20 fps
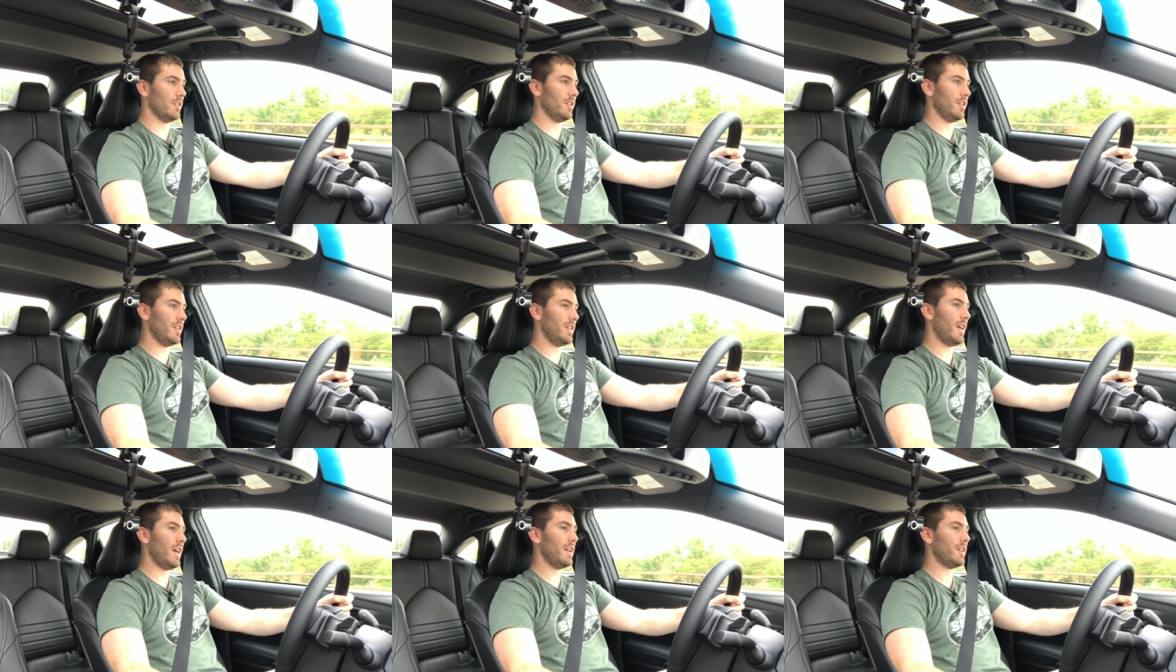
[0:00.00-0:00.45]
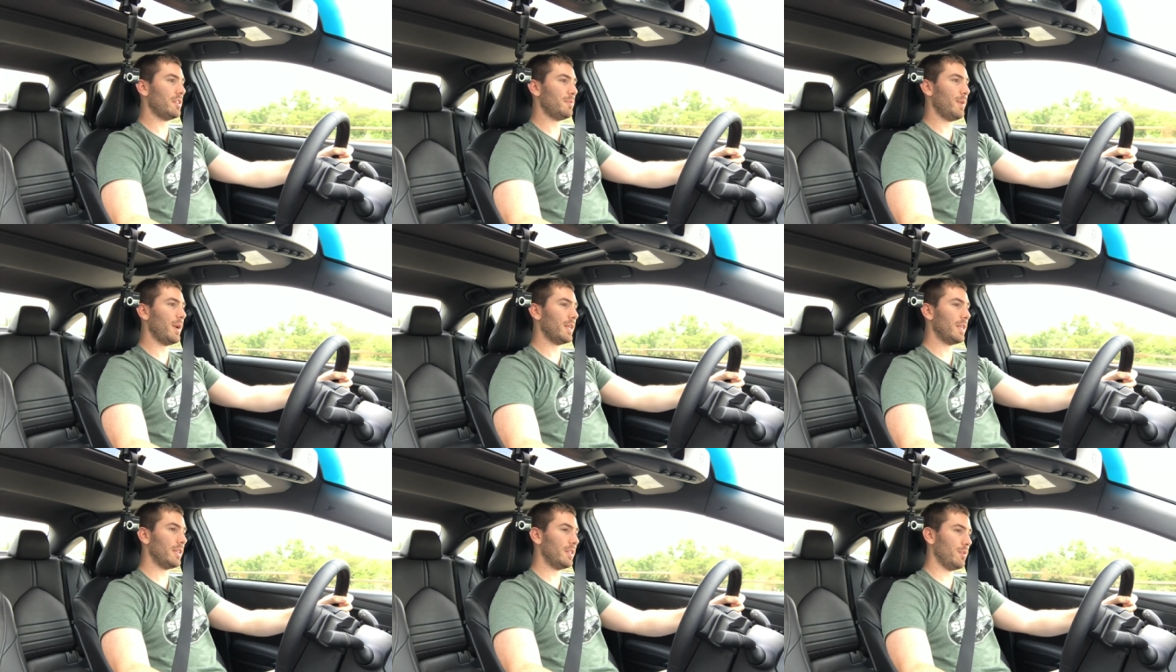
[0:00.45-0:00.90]
so you can't
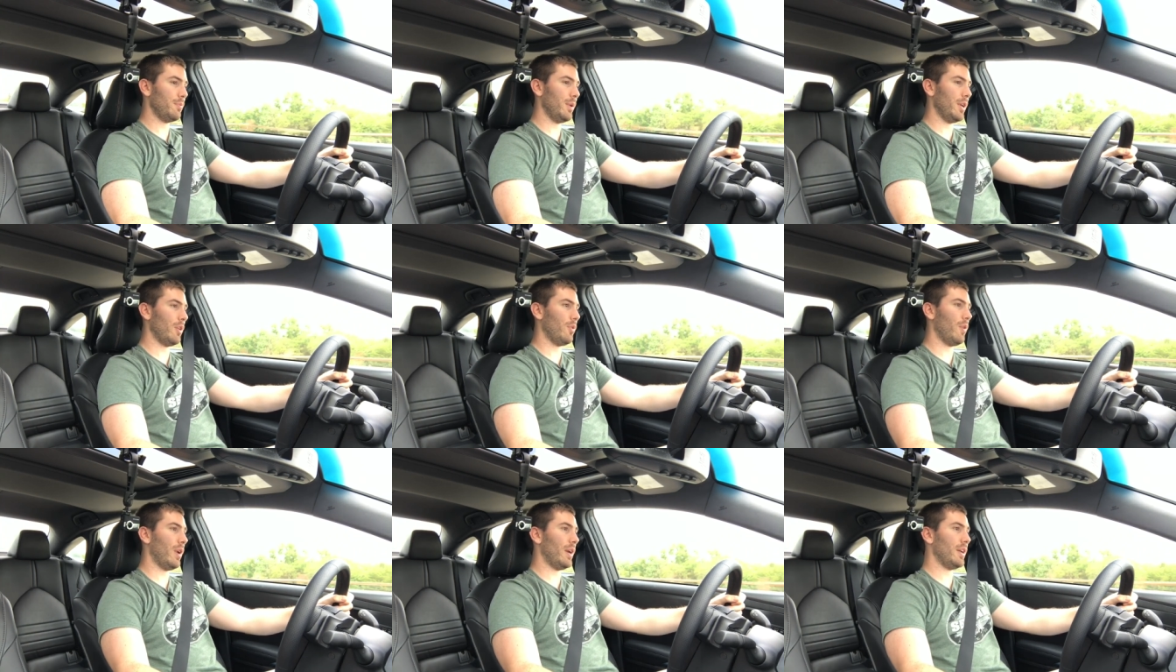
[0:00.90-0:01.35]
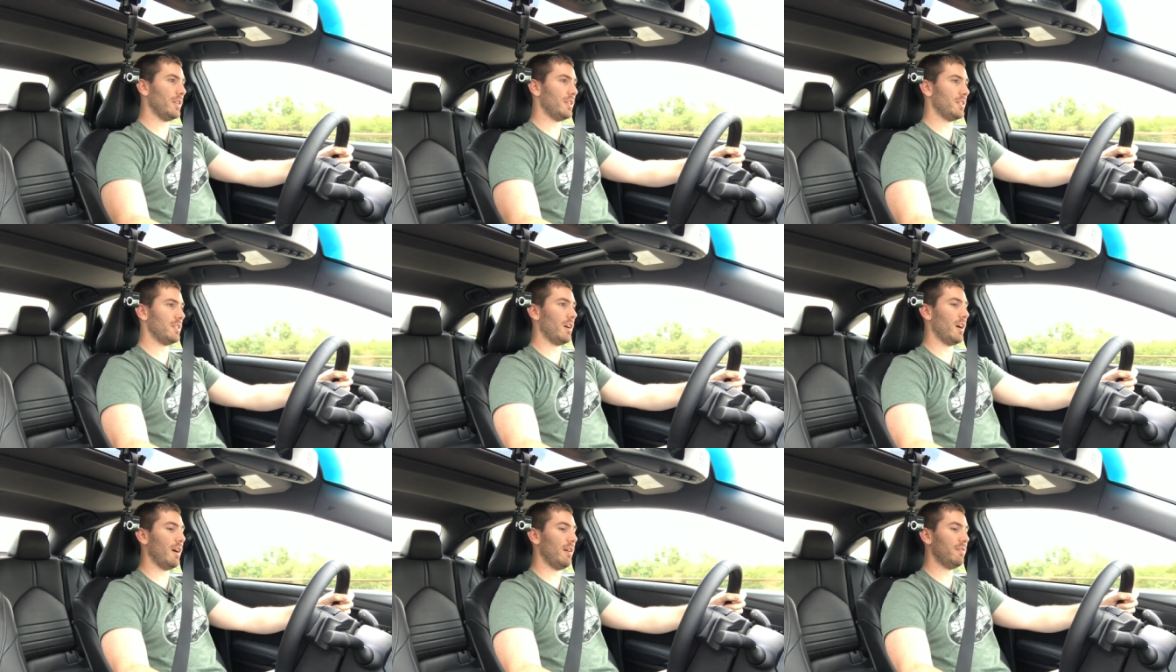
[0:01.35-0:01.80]
expect it to be quite as
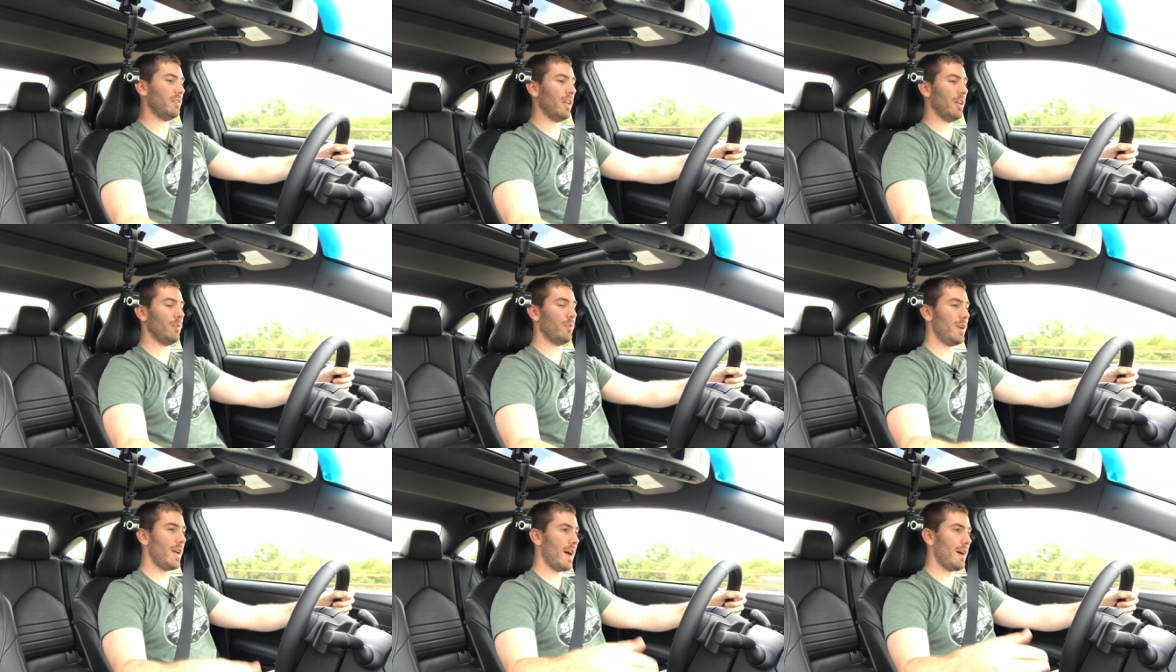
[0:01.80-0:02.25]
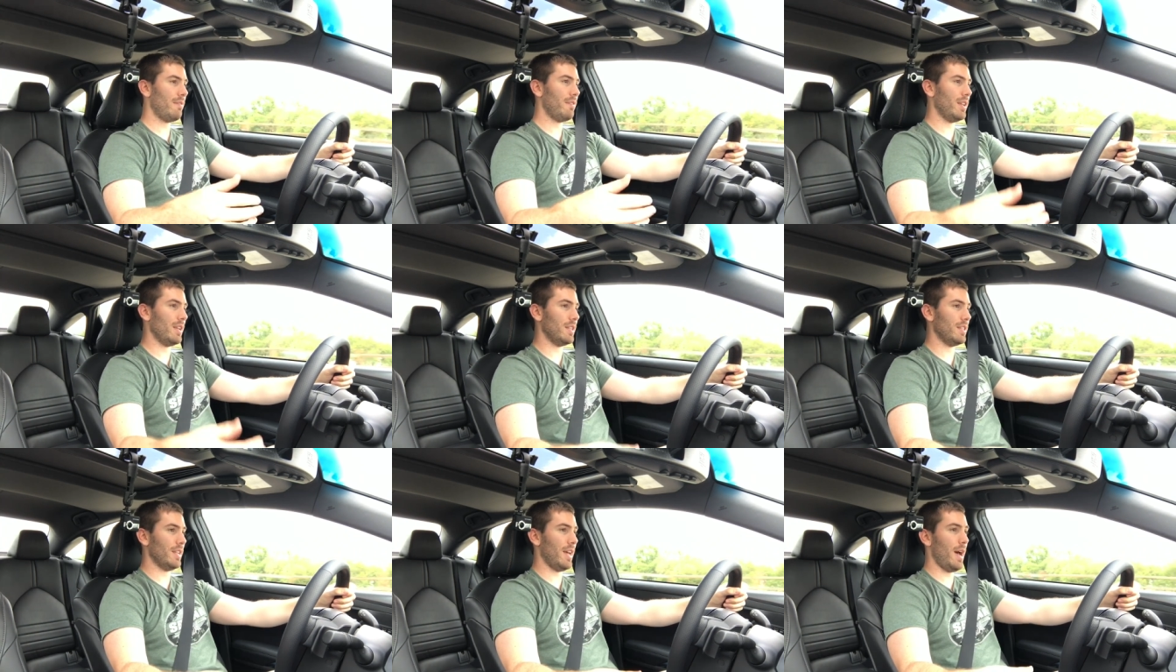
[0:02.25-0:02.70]
soft, and we have
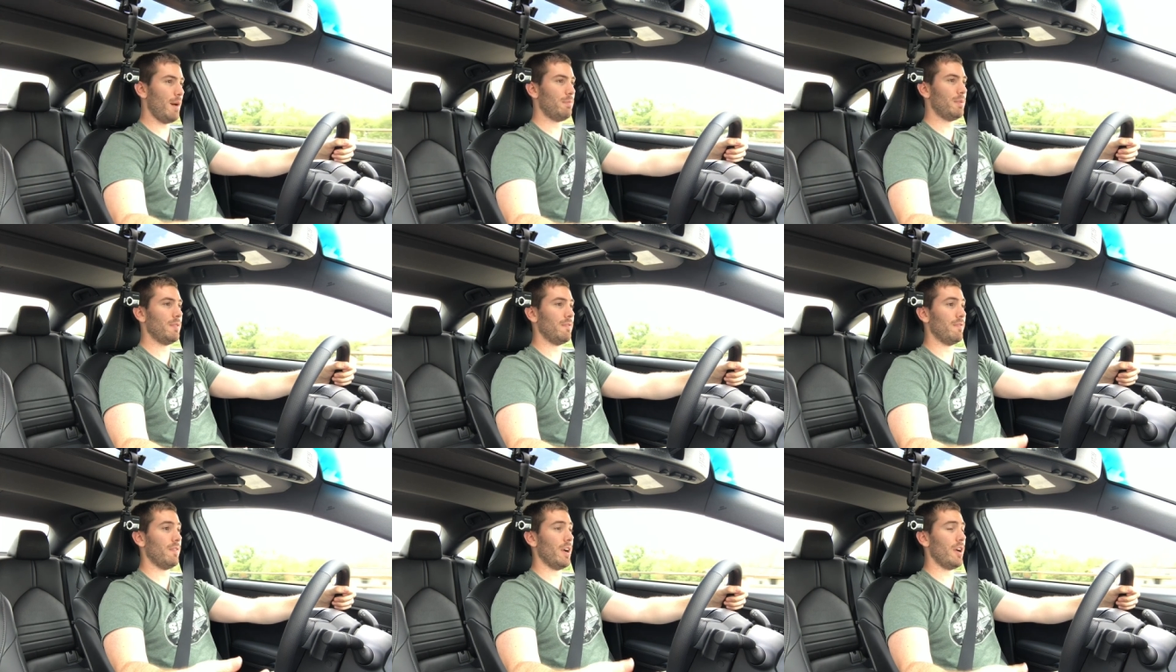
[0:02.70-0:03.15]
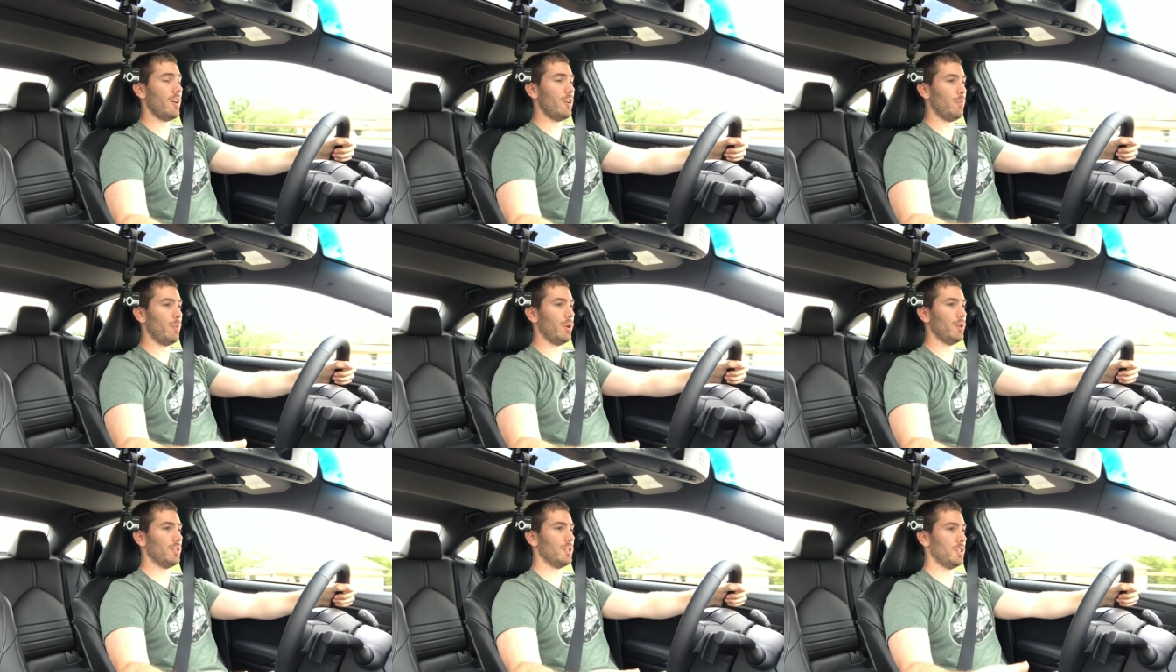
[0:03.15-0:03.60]
the adaptive
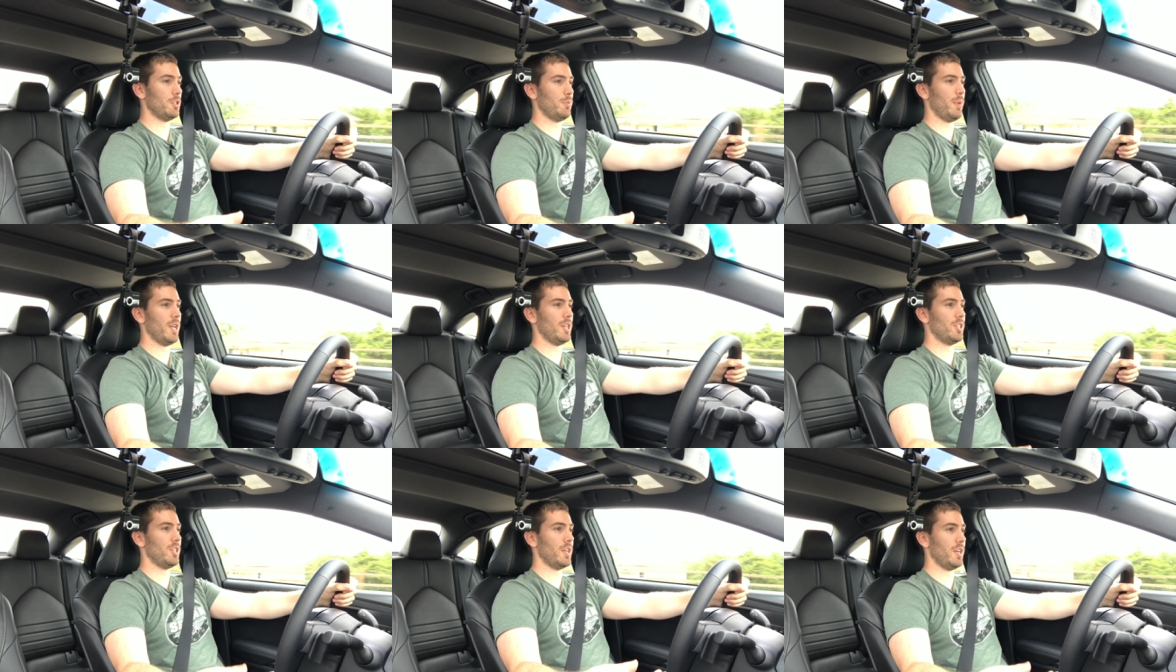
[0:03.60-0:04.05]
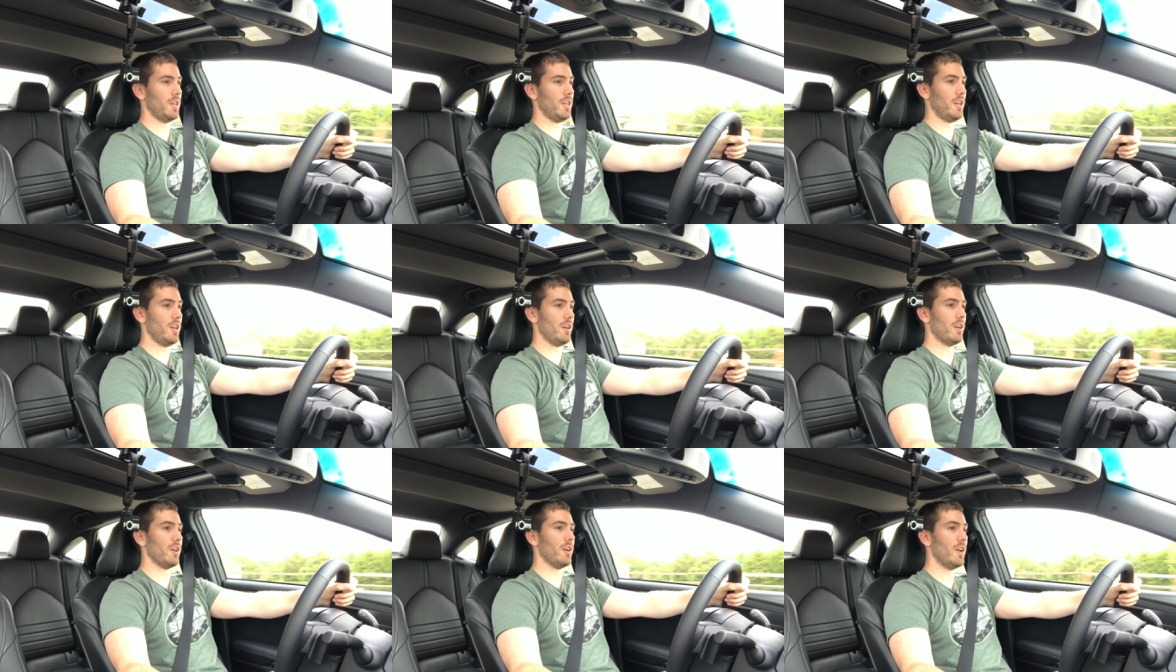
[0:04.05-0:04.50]
variable suspension in
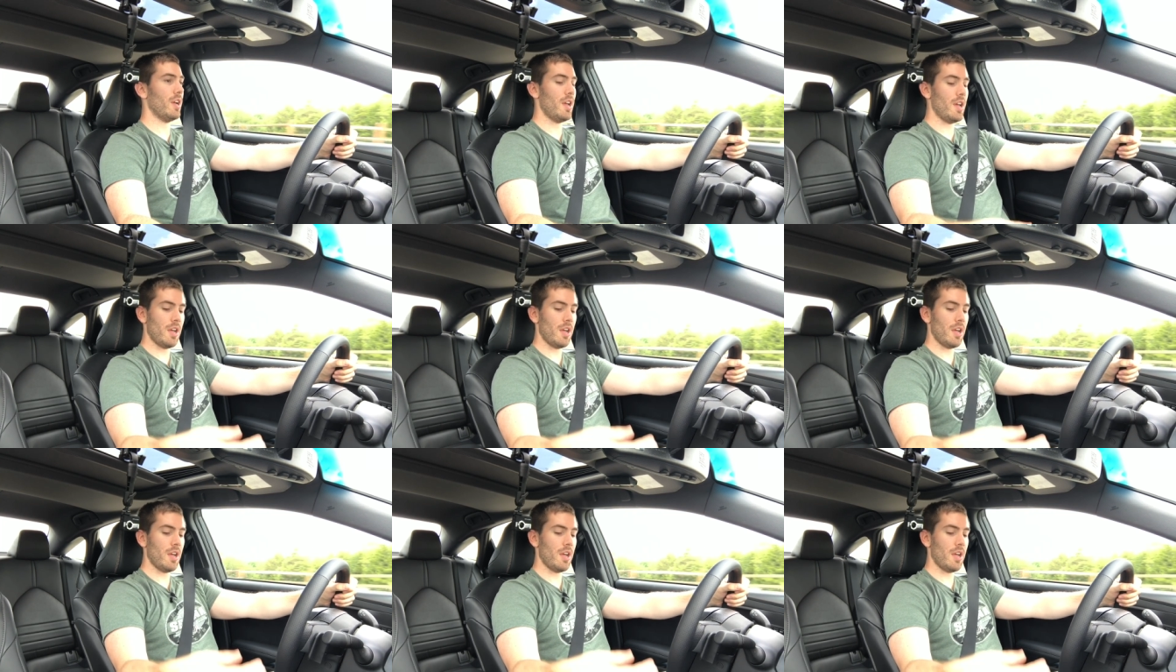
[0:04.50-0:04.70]
here.